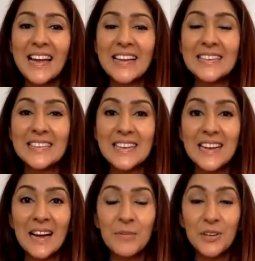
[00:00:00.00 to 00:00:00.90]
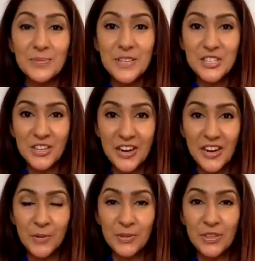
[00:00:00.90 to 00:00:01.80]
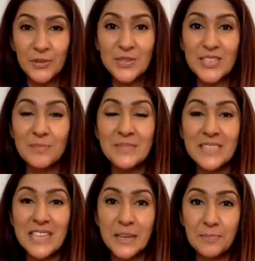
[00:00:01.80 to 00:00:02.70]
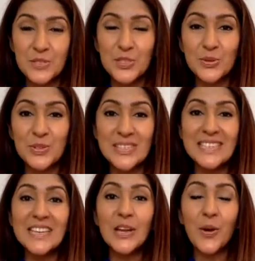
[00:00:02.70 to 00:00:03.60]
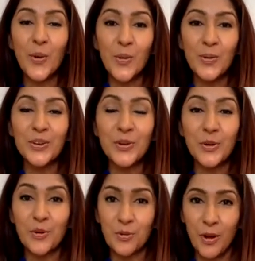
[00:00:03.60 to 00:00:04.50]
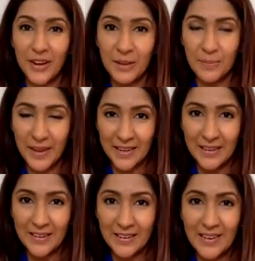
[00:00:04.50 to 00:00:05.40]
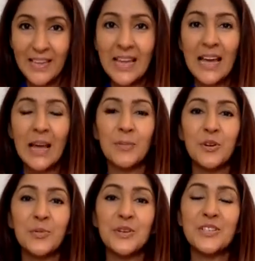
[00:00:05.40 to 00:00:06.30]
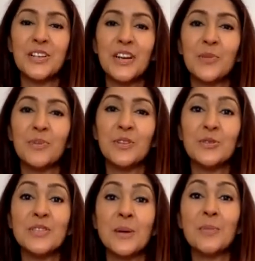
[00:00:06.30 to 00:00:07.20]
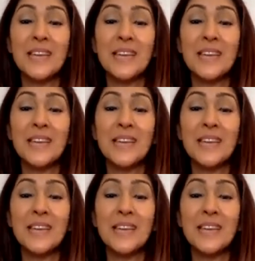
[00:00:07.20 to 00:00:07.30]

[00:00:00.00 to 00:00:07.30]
And I'm going to be sharing with you some tips to decode your chronic pain. I'm going to be sharing with you